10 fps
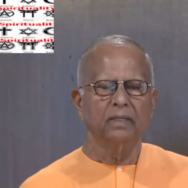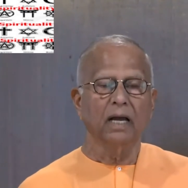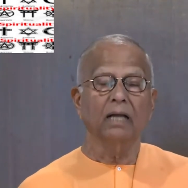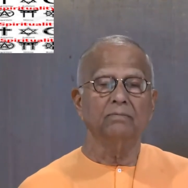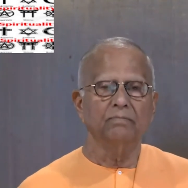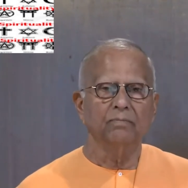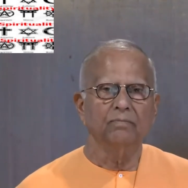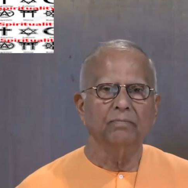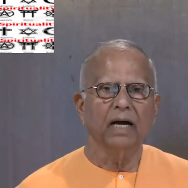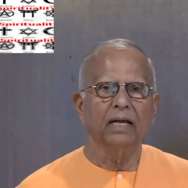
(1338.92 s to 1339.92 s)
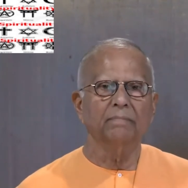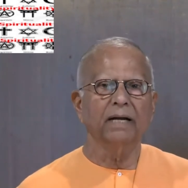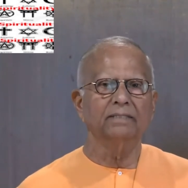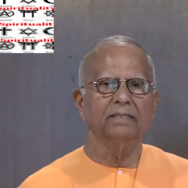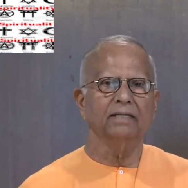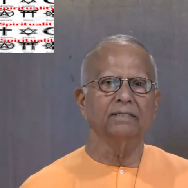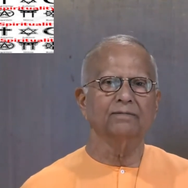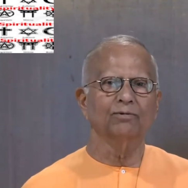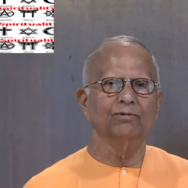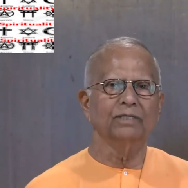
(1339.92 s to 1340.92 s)
And Maya binds us
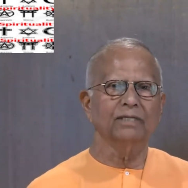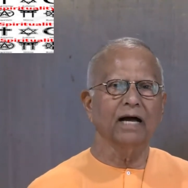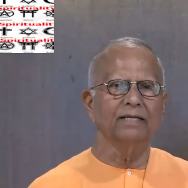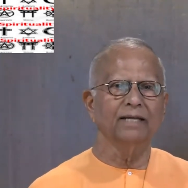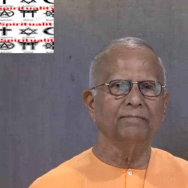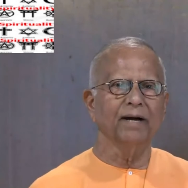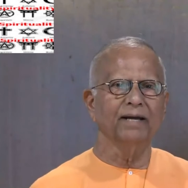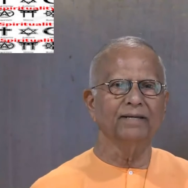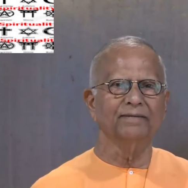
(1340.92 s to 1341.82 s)
through this I and my.